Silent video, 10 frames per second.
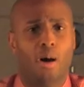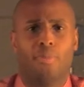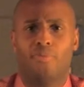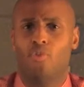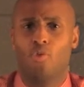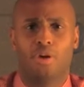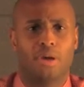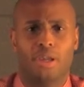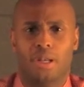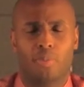before
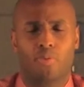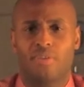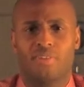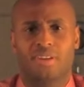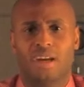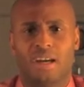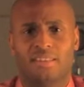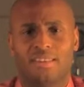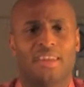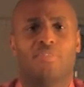in the previous
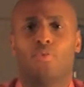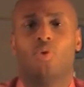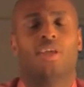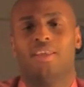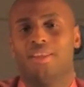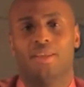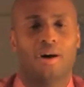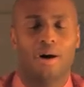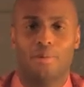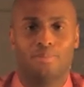contest, even in
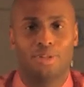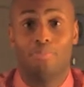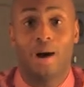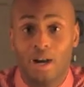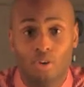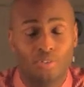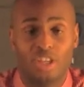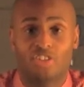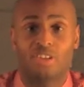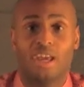the debacle
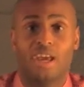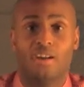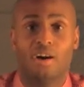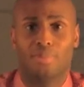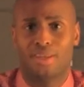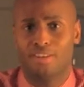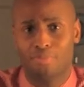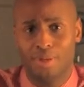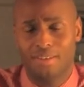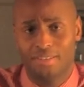they just had
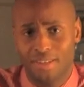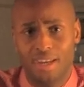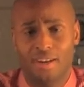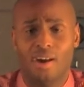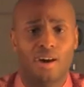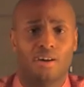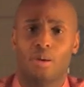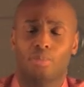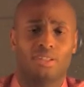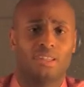against Penn State a
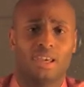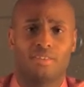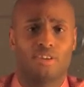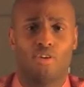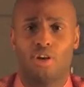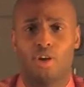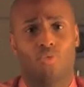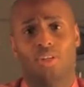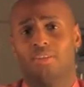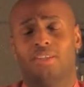couple of days ago. That
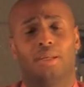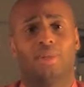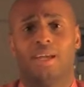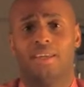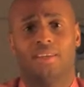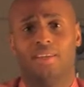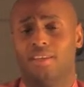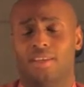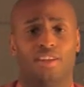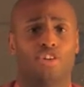really seemed like
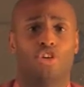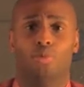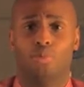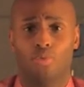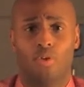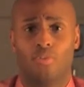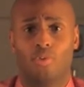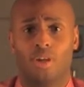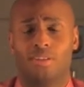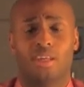it doomed the
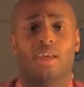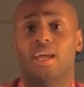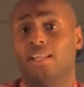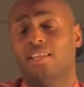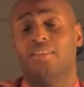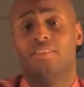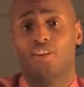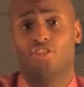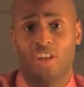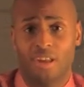Wolverines, at least
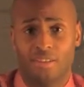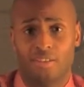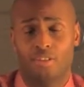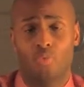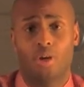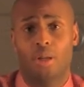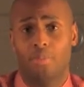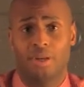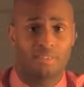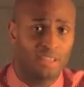their chances to win the
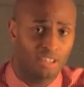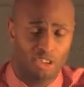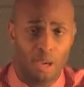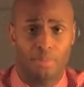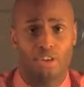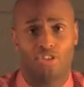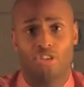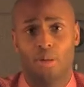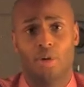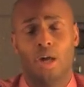Big Ten championship.